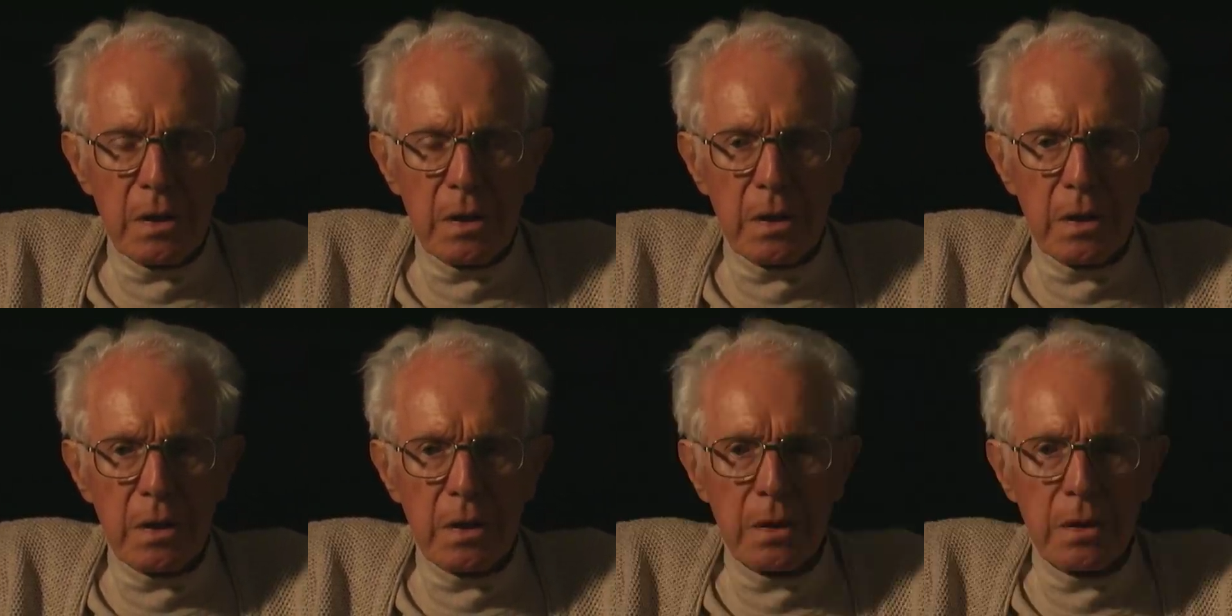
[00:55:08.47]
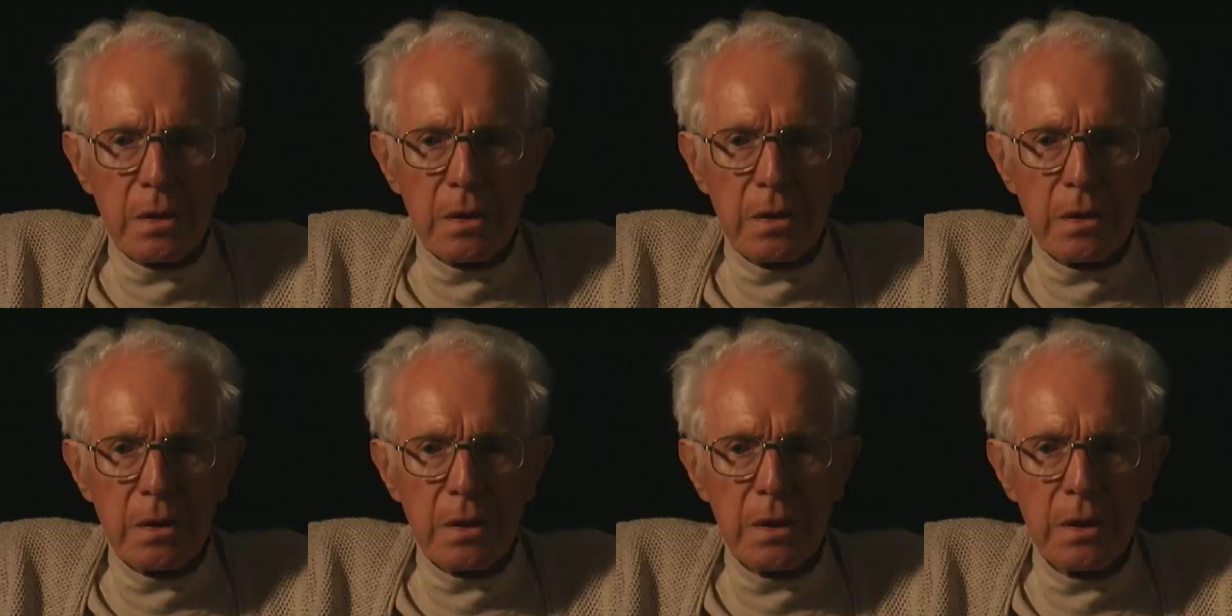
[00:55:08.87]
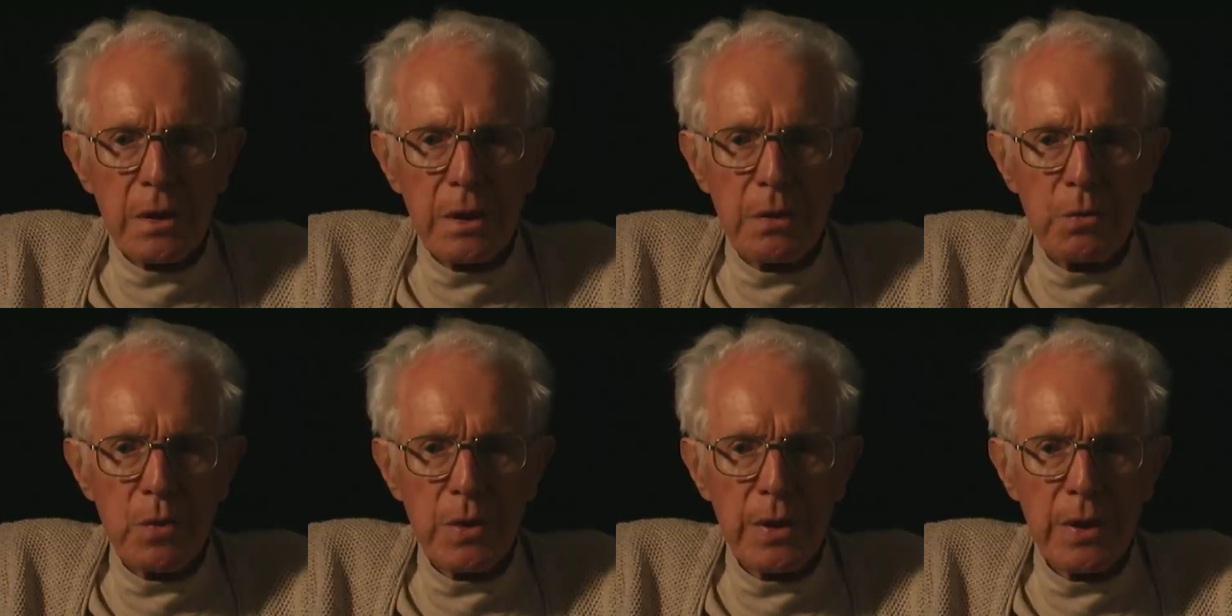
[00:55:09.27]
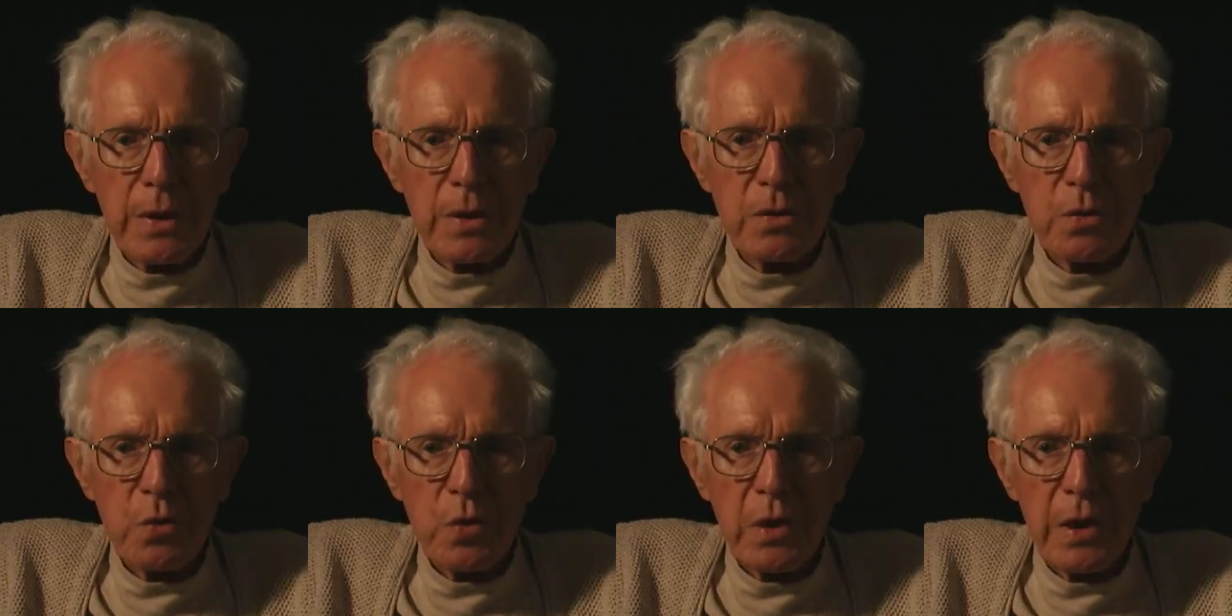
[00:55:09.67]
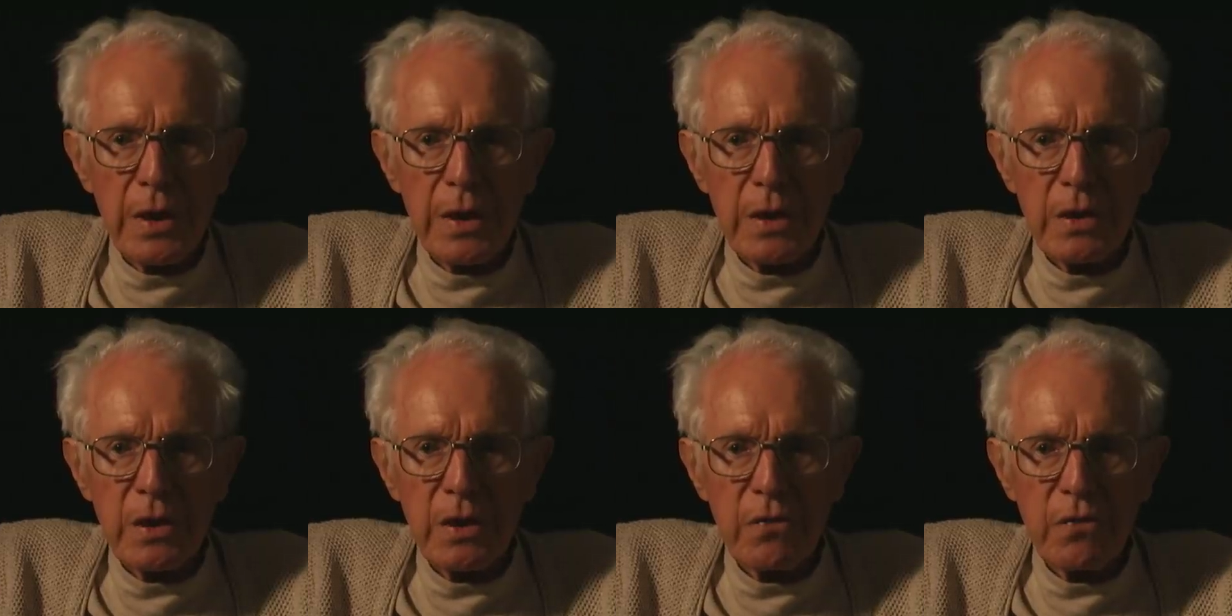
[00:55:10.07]
And he went on to
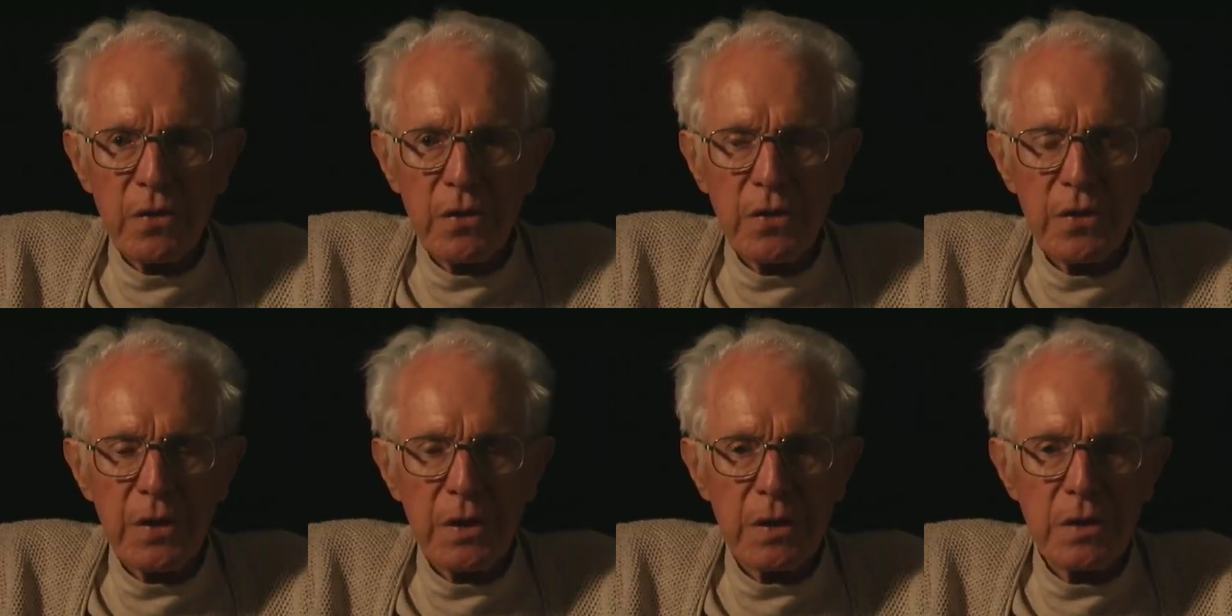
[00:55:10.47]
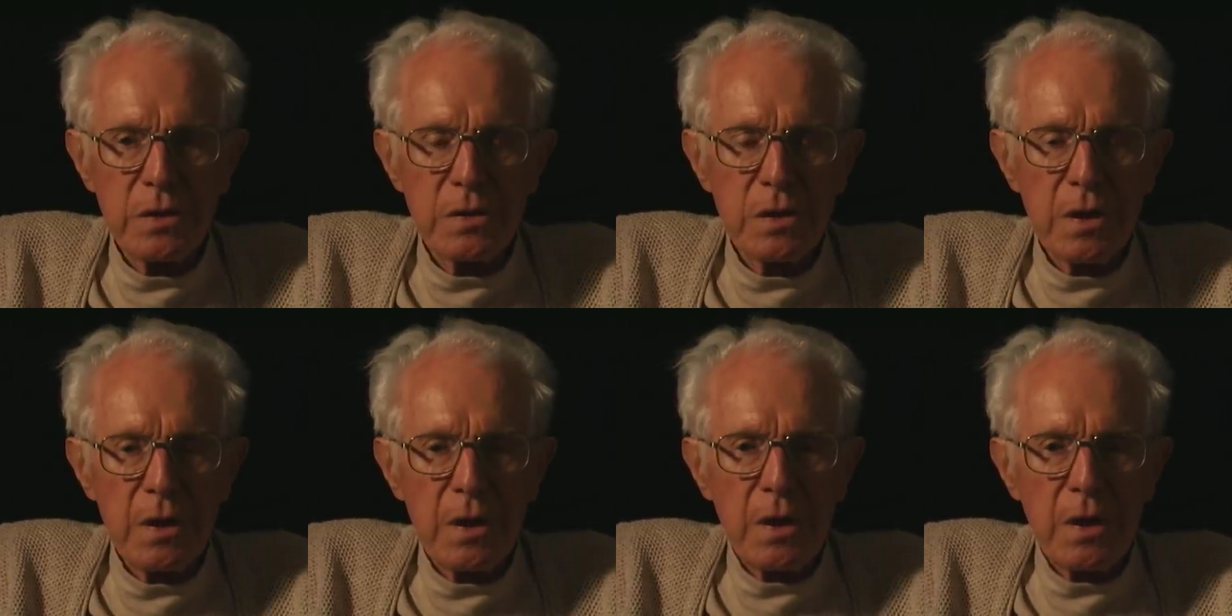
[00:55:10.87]
relate different things.